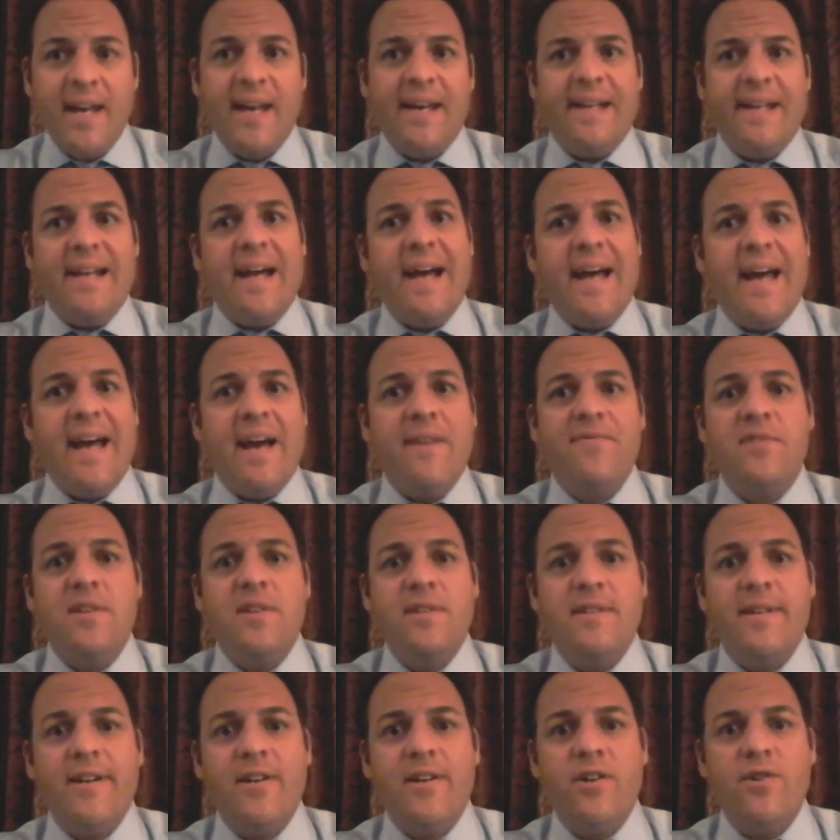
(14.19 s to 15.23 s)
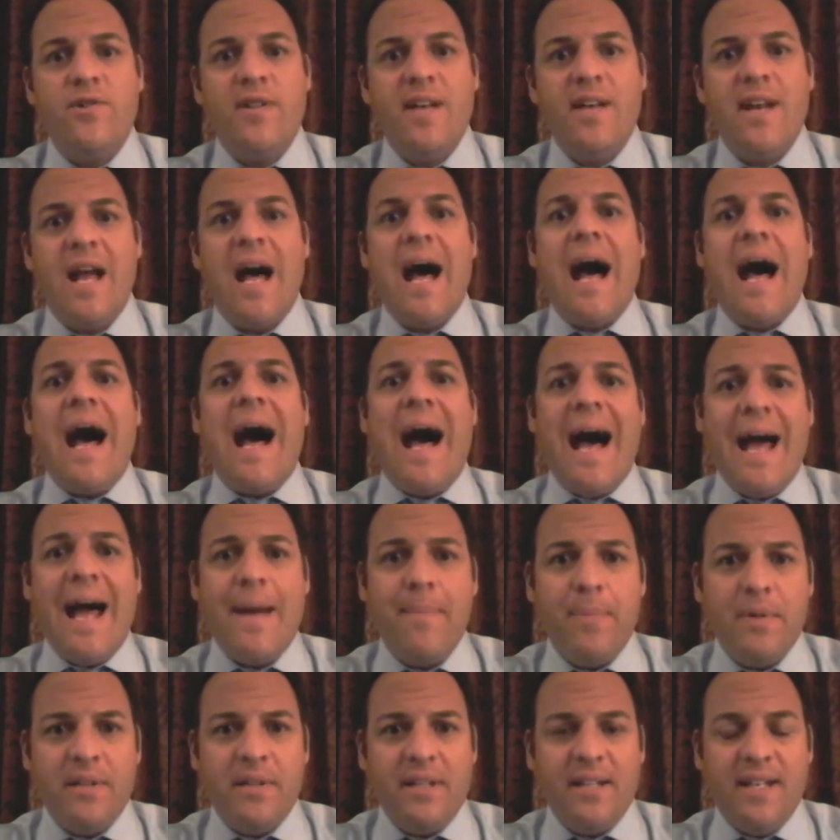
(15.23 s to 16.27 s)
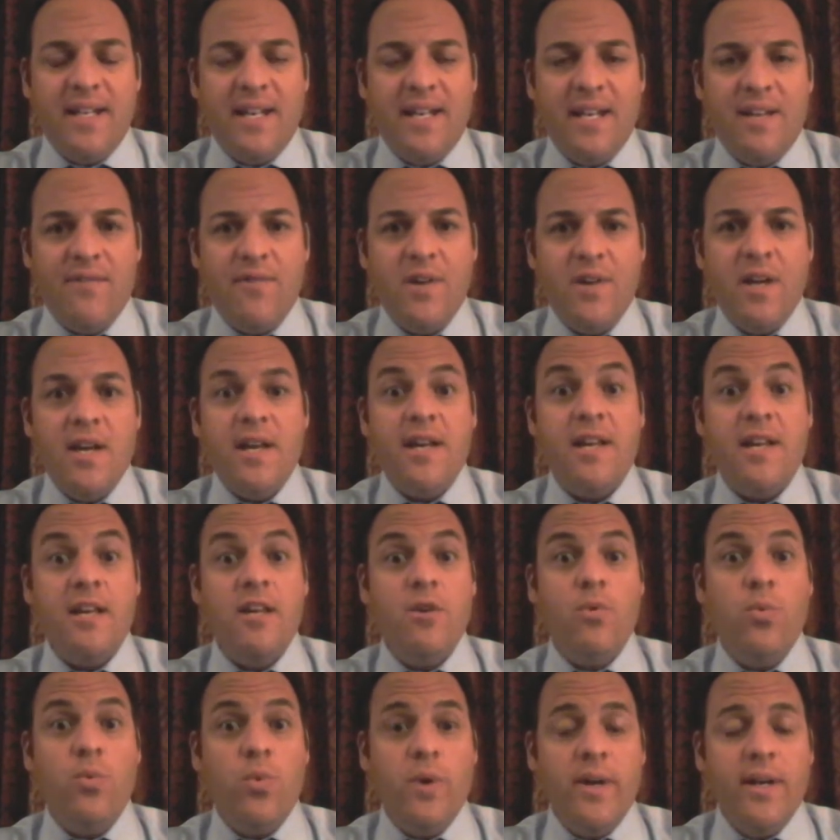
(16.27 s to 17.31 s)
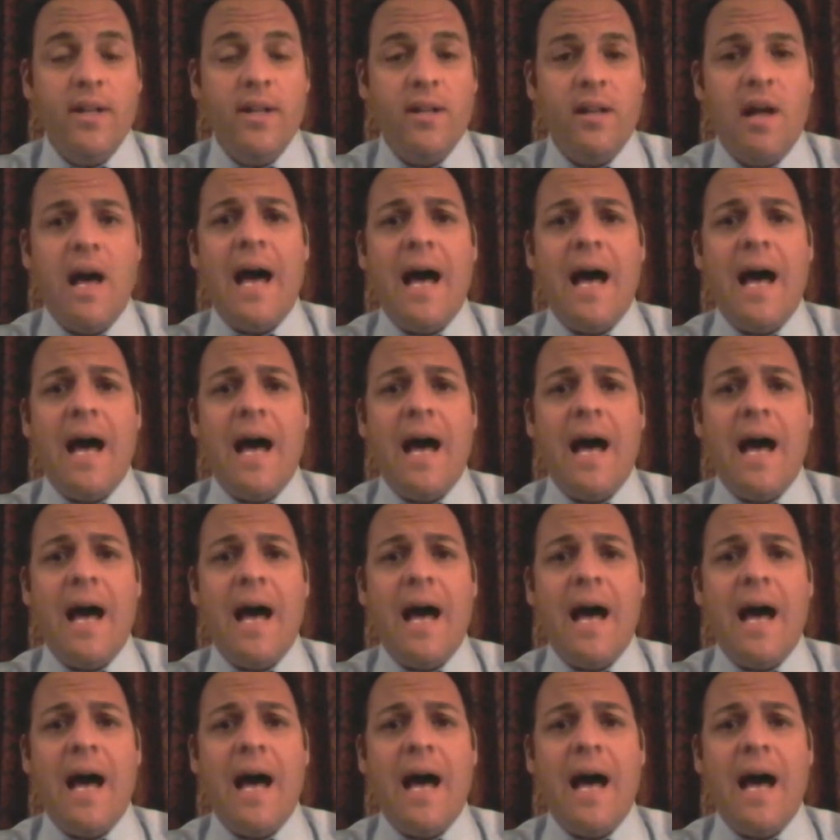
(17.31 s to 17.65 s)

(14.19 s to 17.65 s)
And I have to tell you that I believe he will.